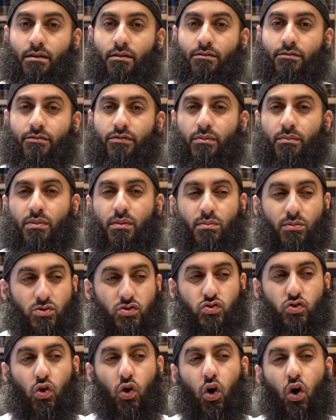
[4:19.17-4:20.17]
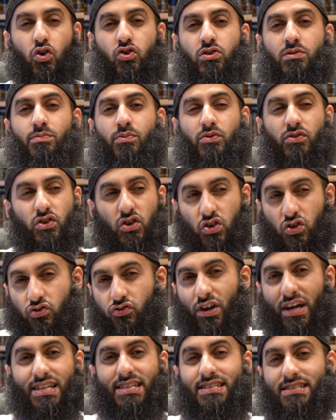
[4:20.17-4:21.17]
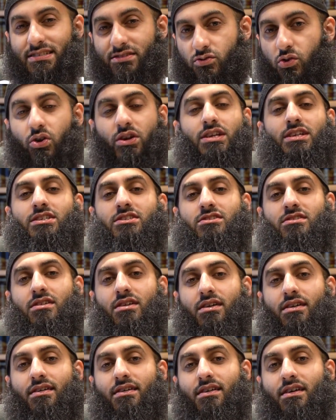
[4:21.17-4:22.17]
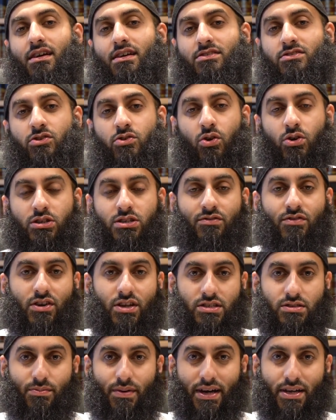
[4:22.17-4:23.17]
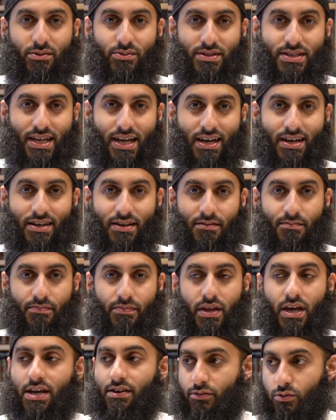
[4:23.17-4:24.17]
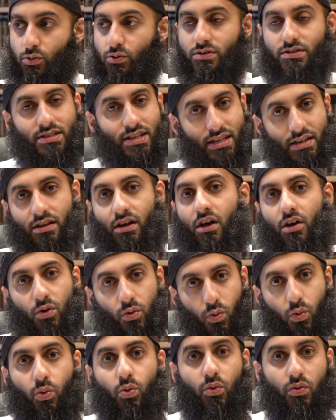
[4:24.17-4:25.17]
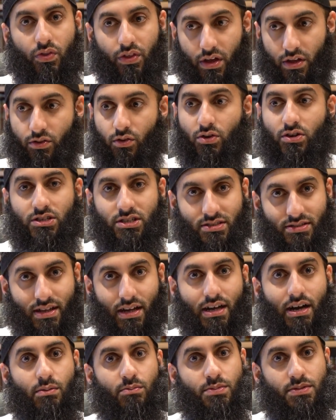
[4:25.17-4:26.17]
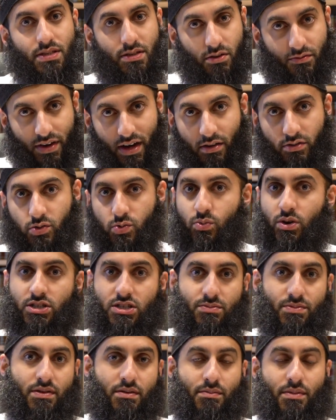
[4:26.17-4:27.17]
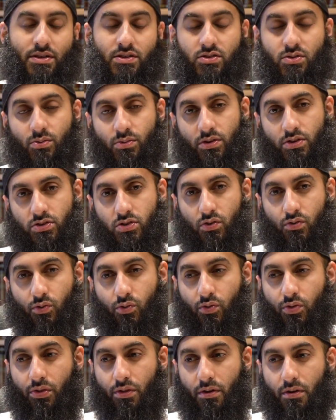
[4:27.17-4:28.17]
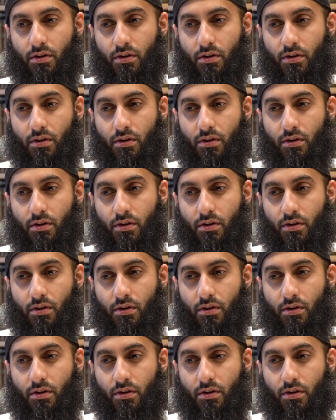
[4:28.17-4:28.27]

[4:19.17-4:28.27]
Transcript: from the most honorable, the greatest knowledge is the knowledge of Allah subhanahu wa ta'ala. And of course, then all the knowledges that come with it of how to worship Him and so on and so forth.